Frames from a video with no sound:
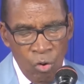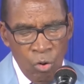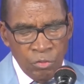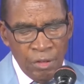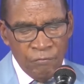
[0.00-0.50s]

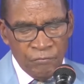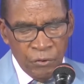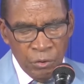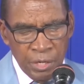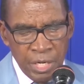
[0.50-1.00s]
all the
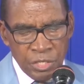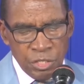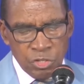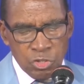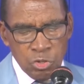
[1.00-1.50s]

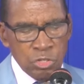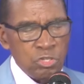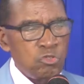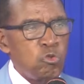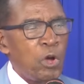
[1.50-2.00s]
fullness should
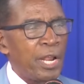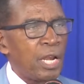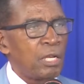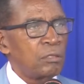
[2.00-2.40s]
dwell.